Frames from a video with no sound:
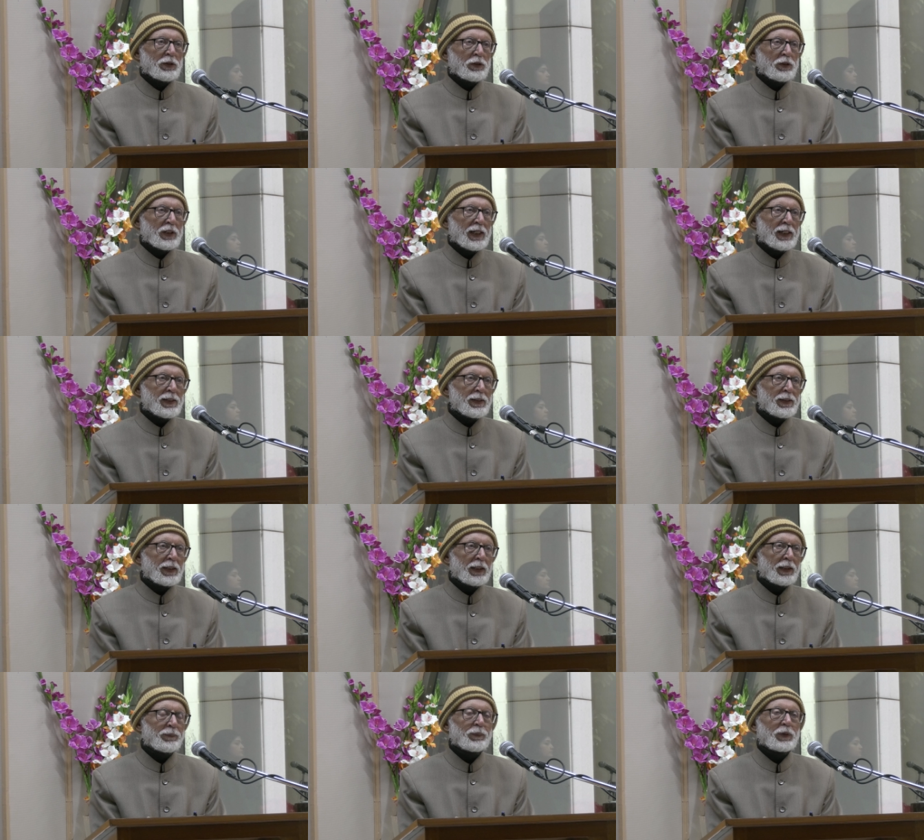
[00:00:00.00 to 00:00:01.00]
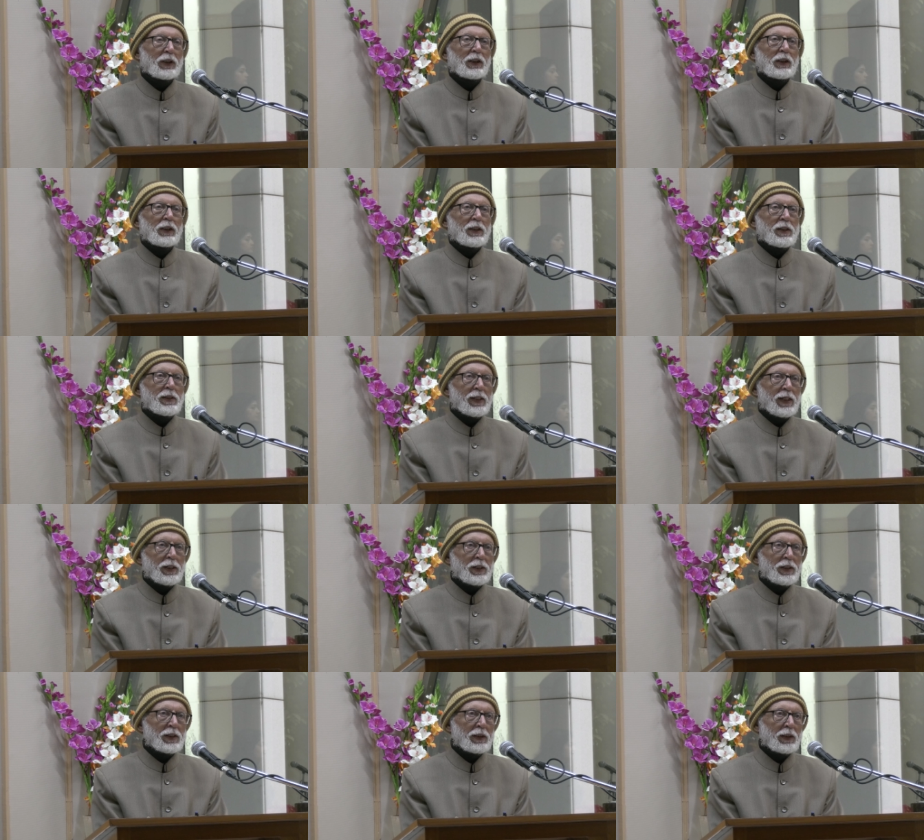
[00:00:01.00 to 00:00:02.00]
today's uh,
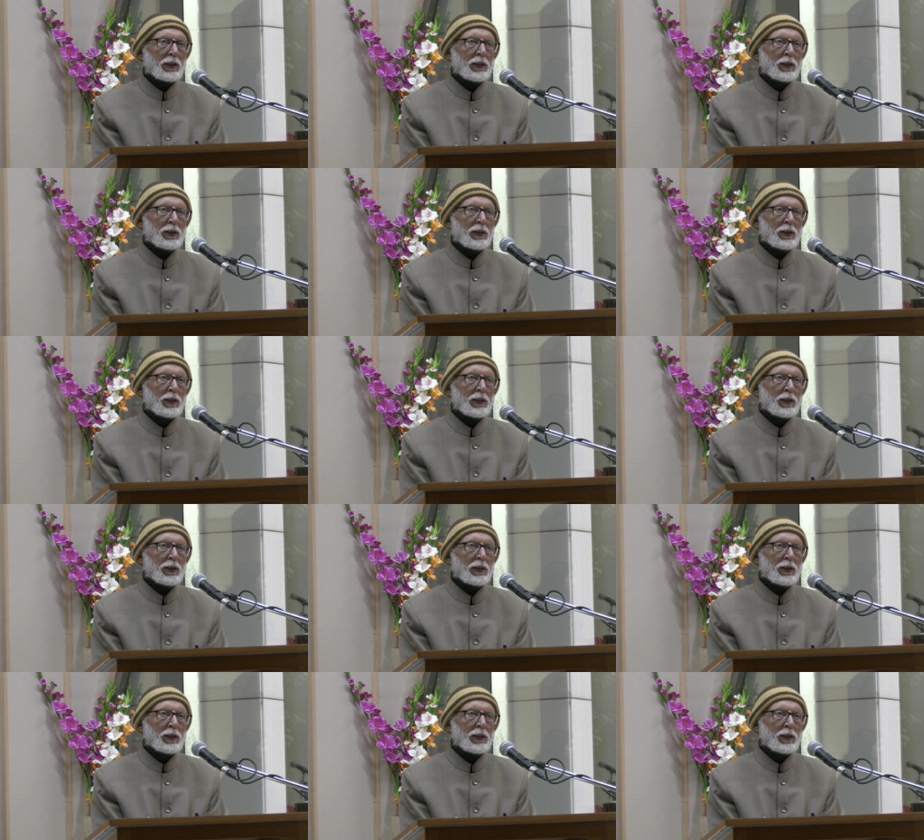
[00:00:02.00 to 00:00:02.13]
session